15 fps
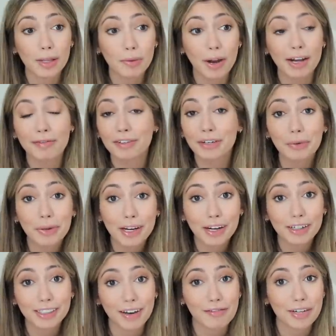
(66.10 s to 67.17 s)
by the way, if you're new
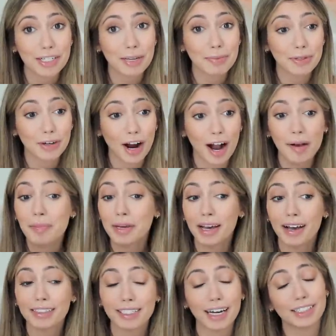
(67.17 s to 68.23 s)
here, definitely subscribe
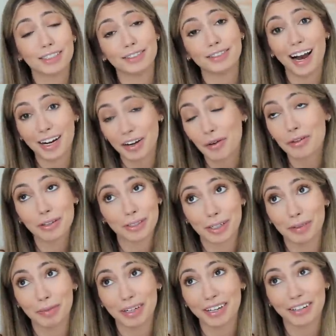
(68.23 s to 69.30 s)
because I, I know there's
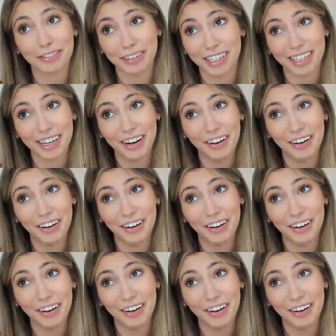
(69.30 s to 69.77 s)
gonna be another video.